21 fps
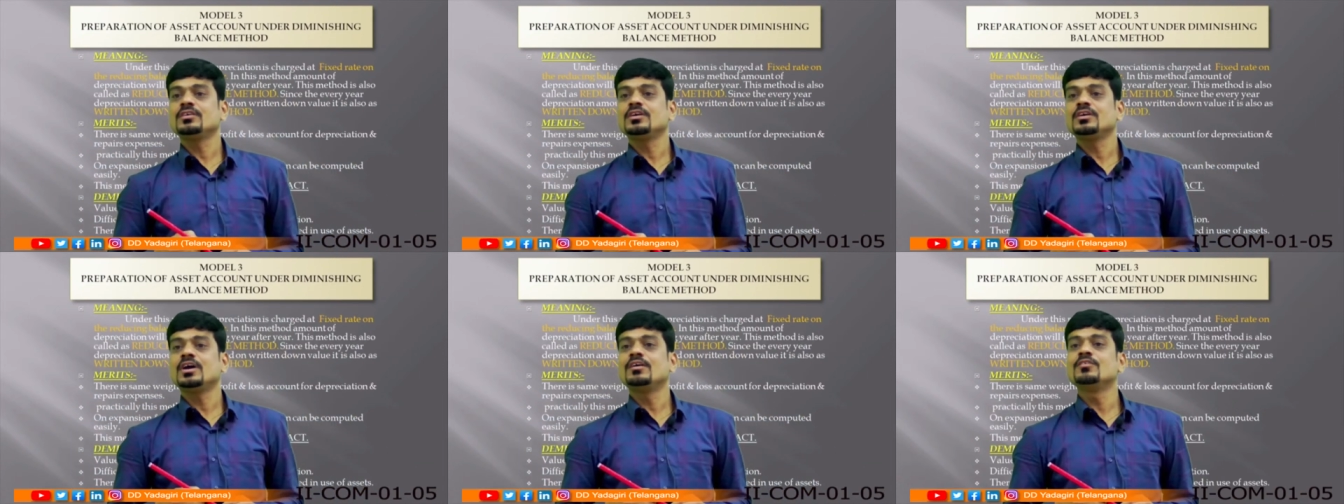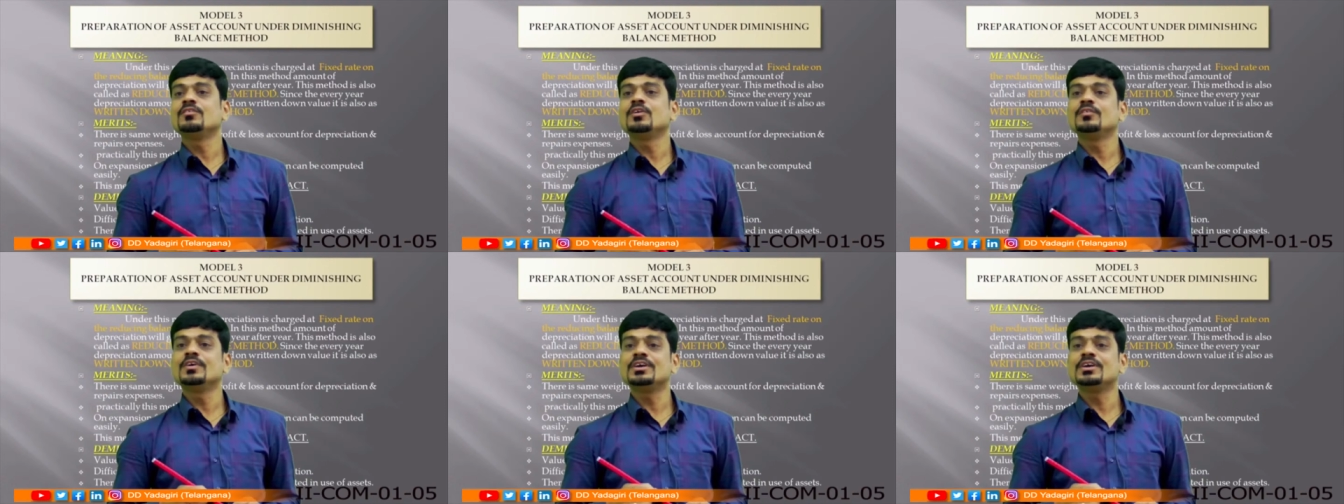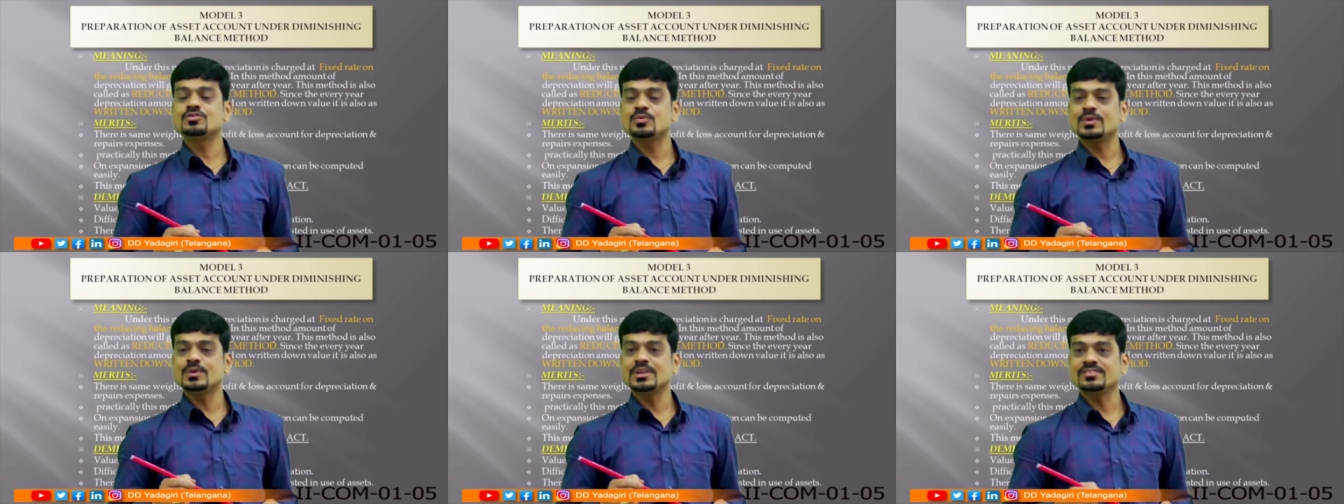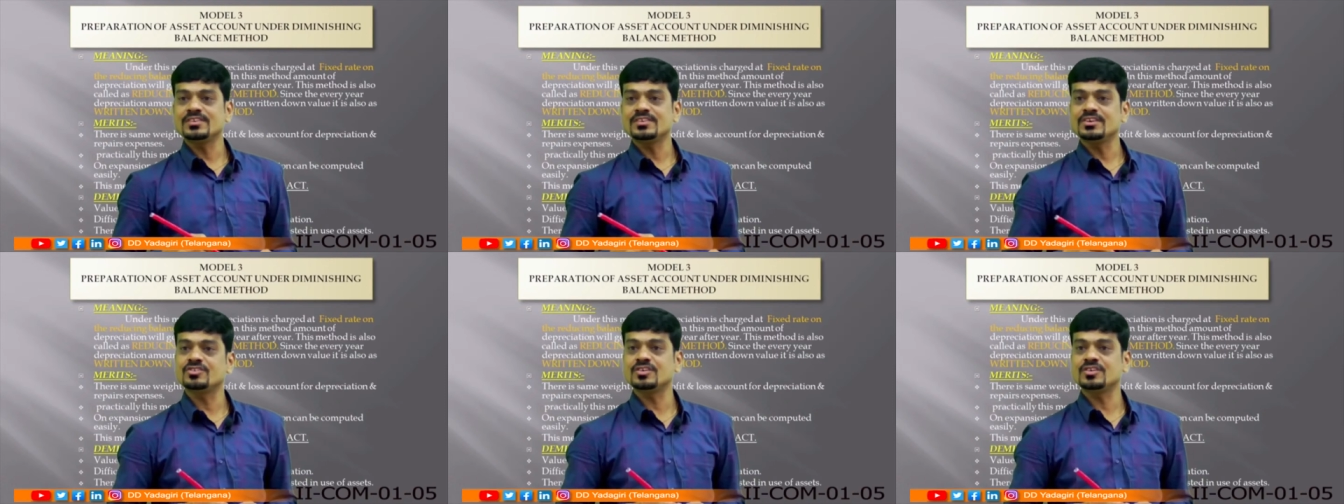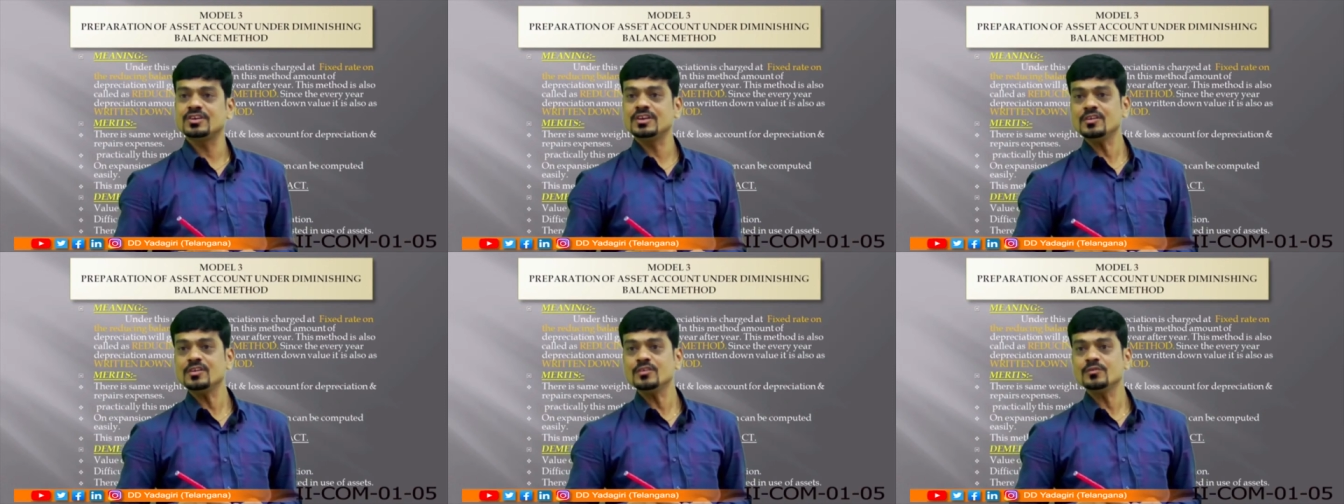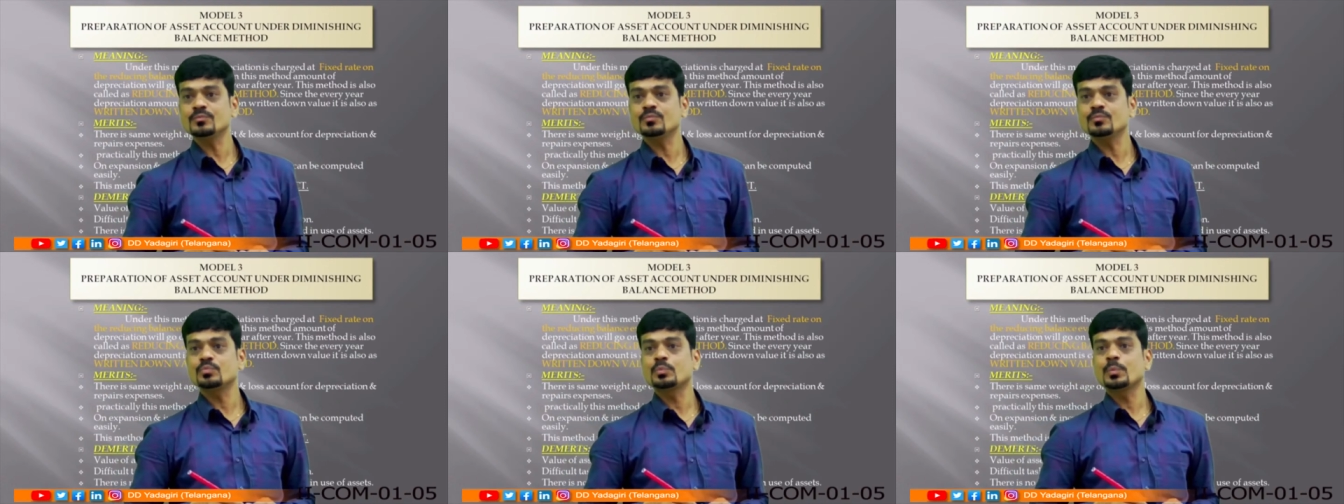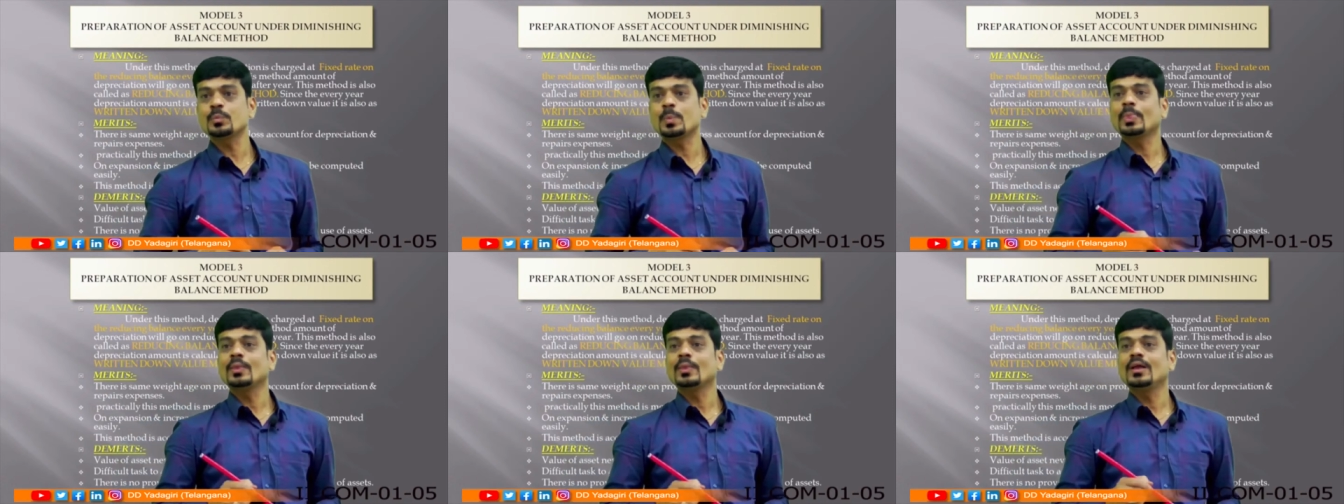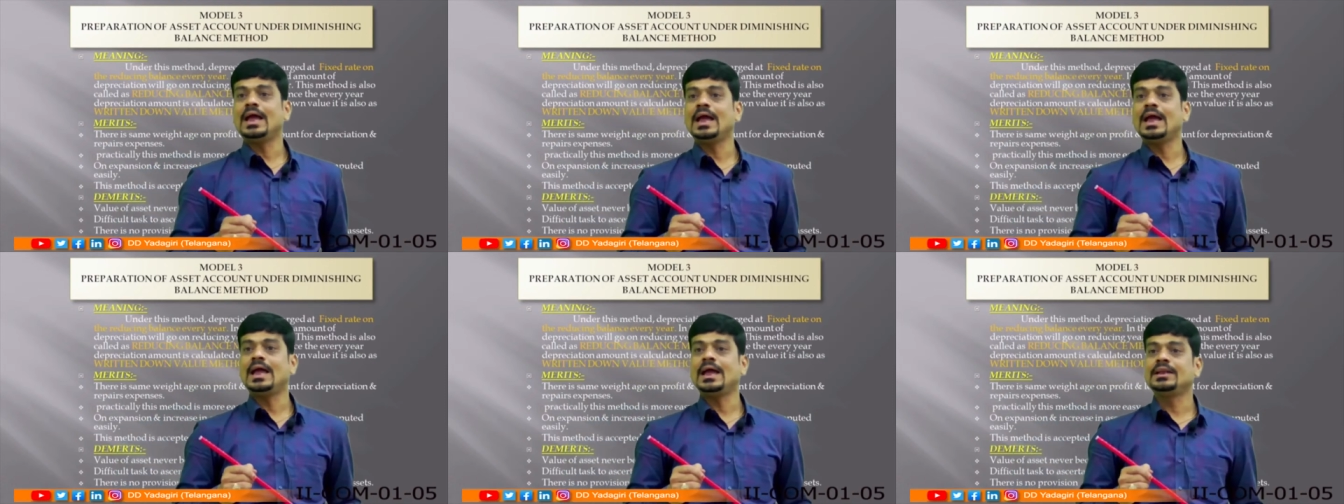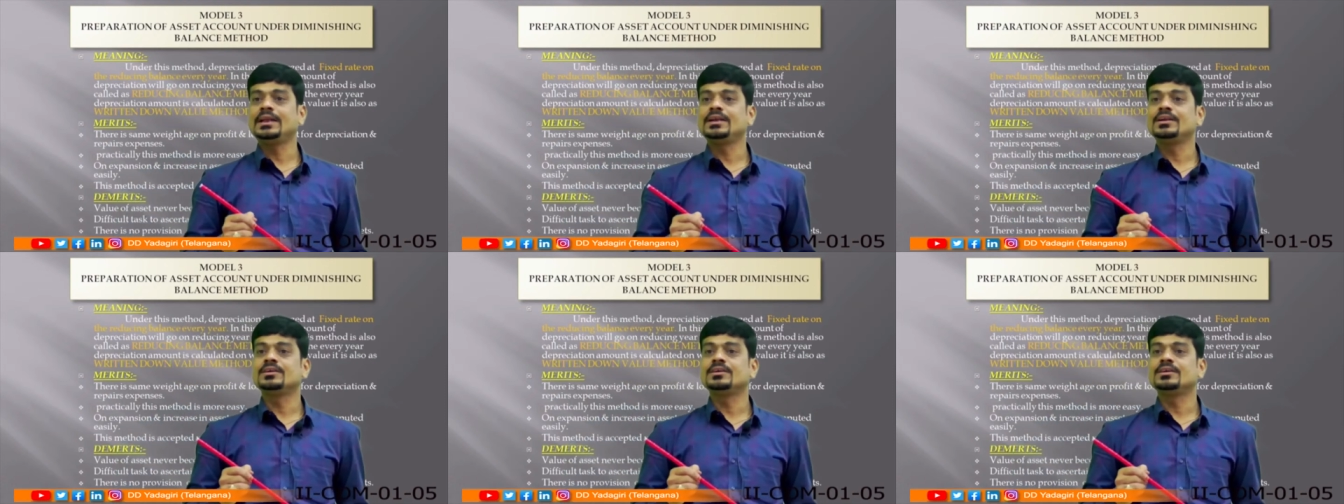our virtual session, and